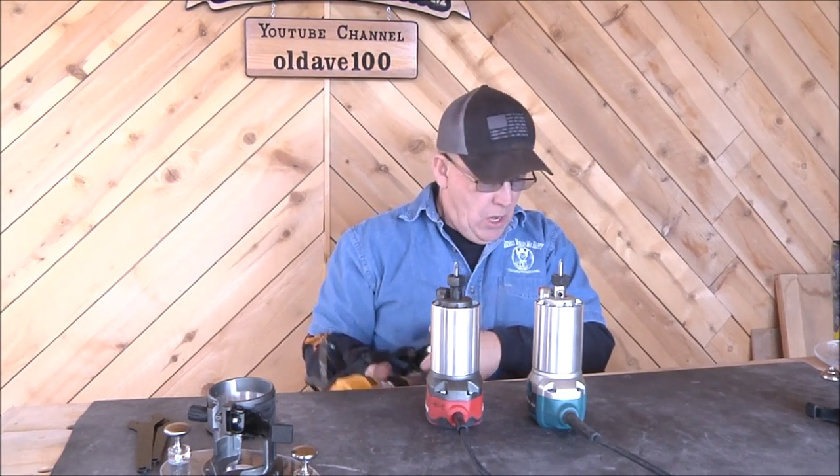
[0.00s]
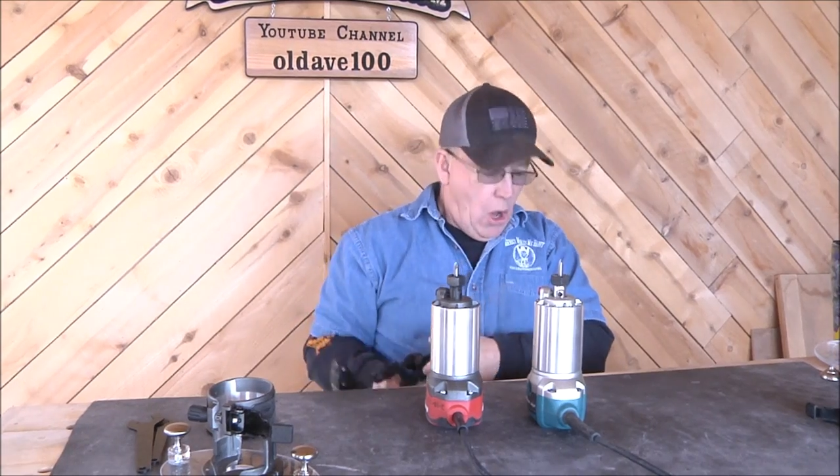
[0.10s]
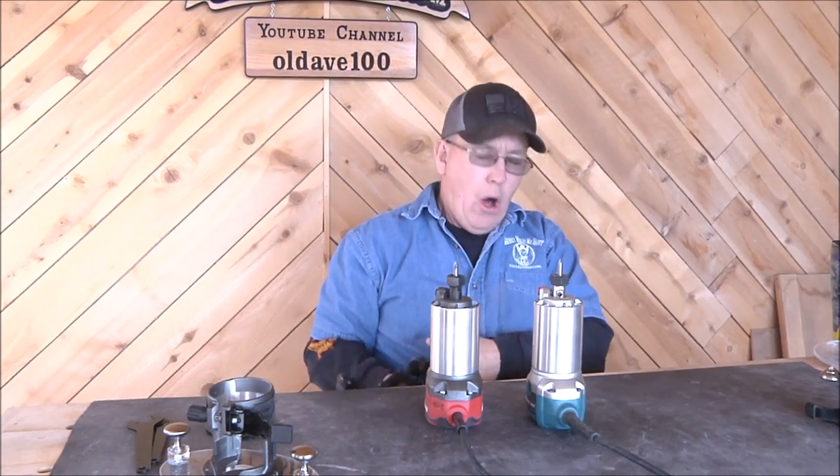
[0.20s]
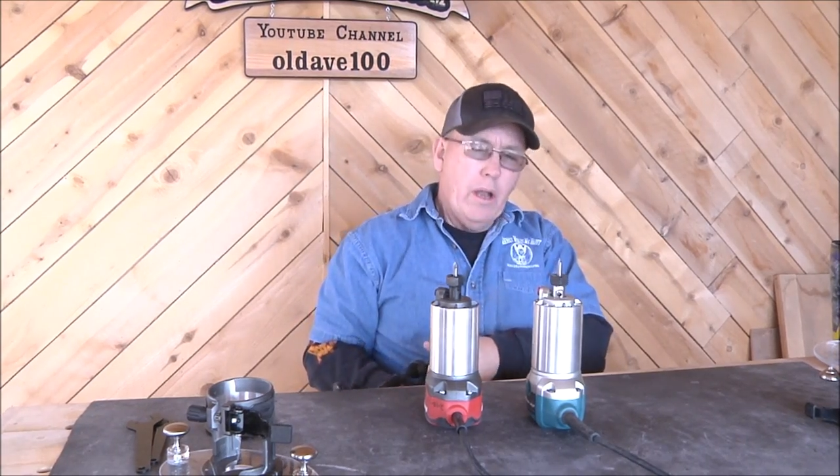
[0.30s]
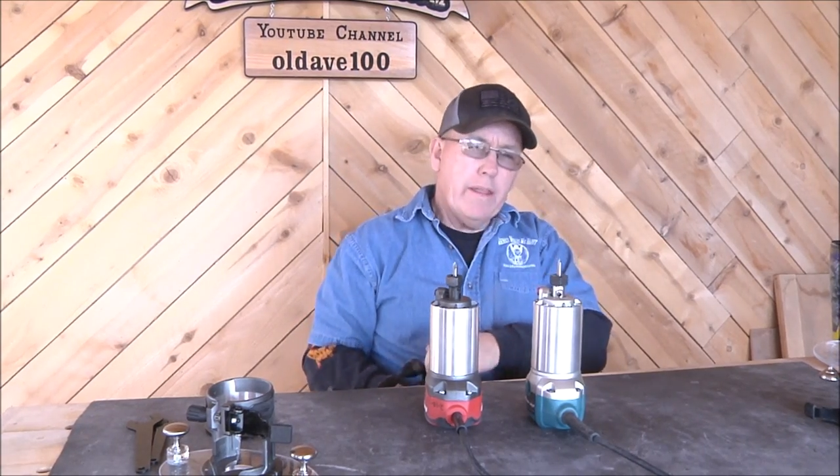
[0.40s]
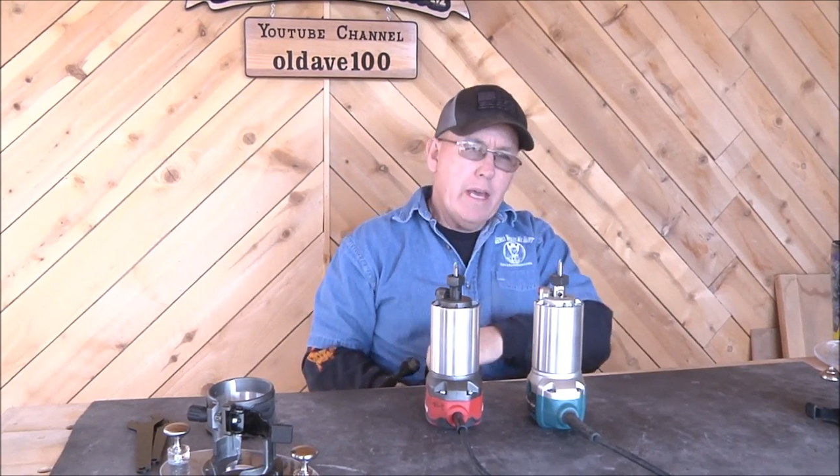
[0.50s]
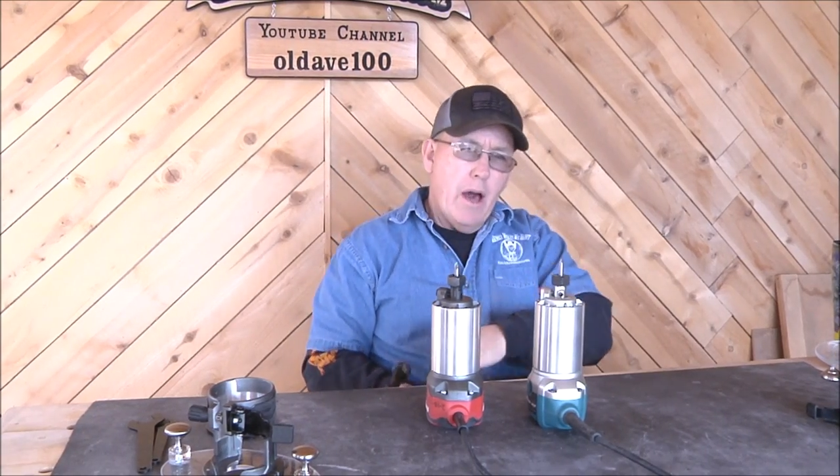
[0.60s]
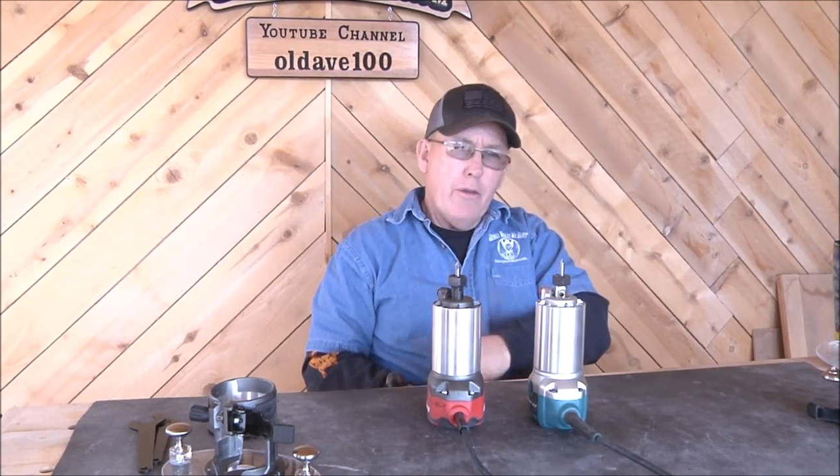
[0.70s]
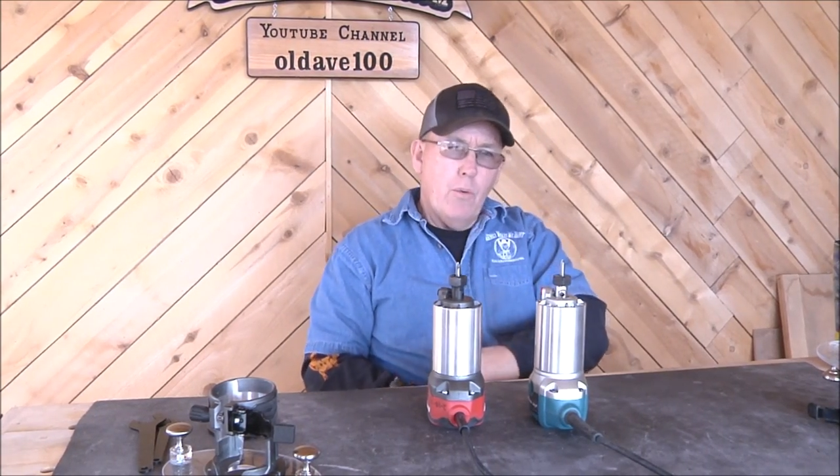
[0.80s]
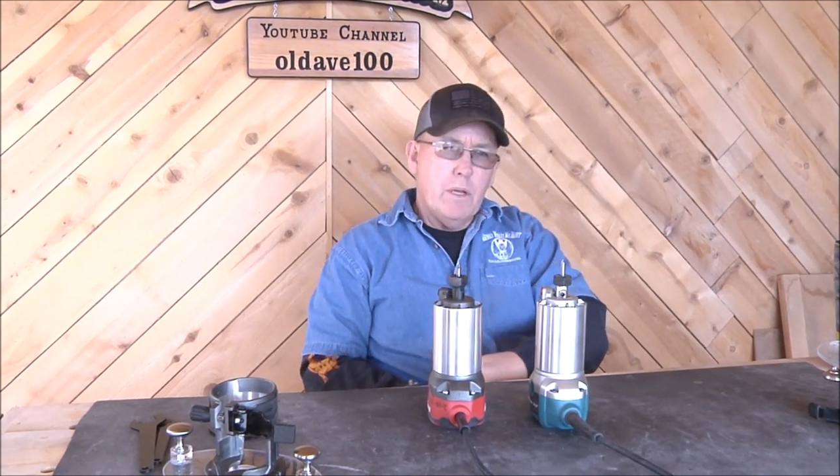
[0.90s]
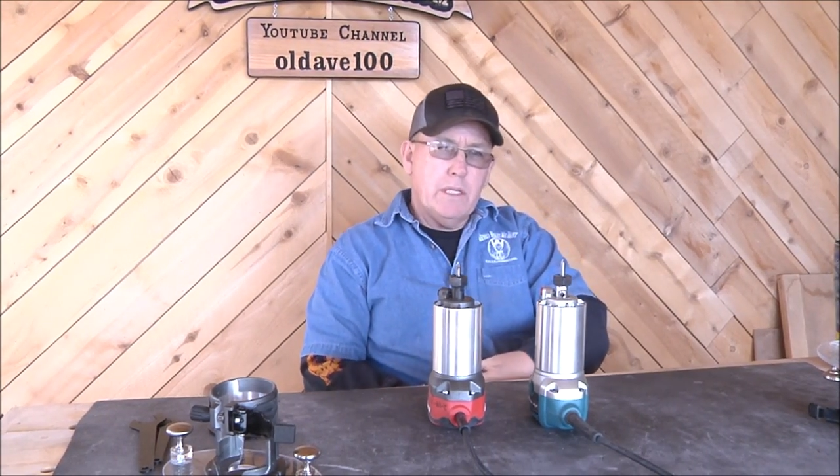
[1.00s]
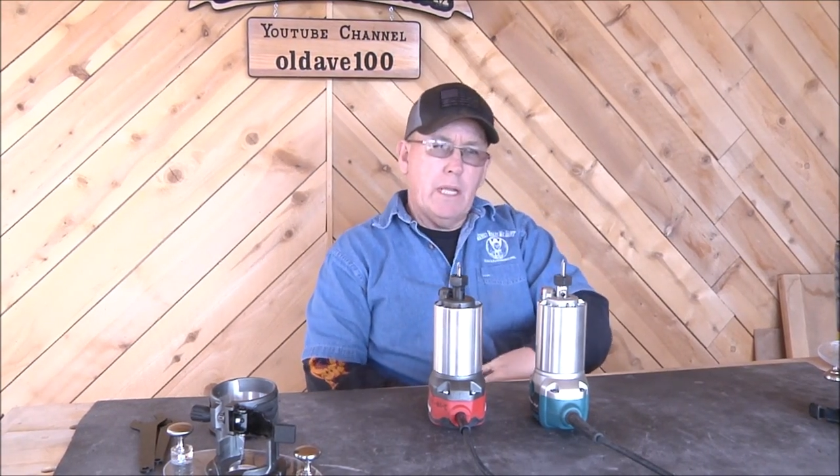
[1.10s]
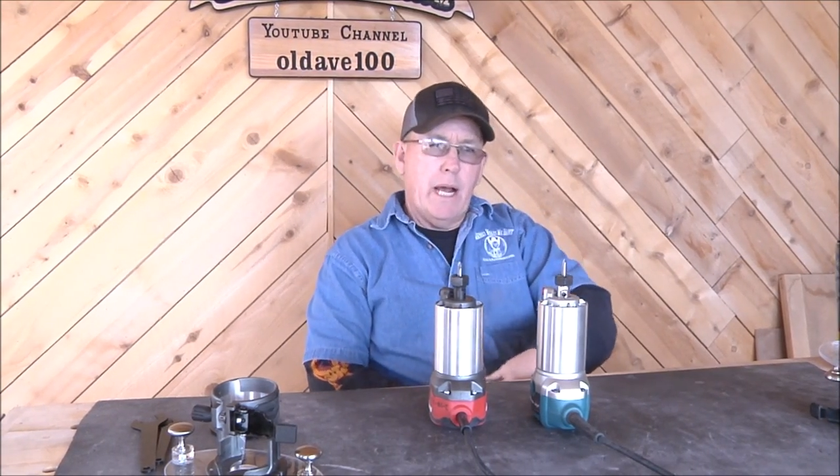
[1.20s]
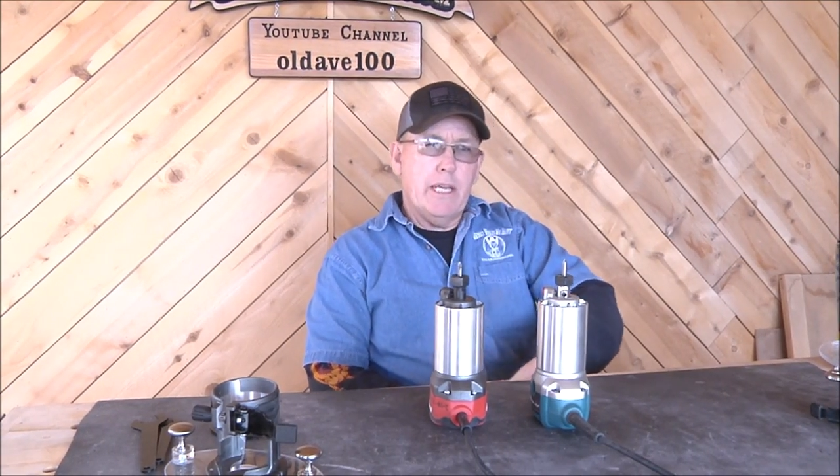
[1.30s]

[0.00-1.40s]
All of the other ones that I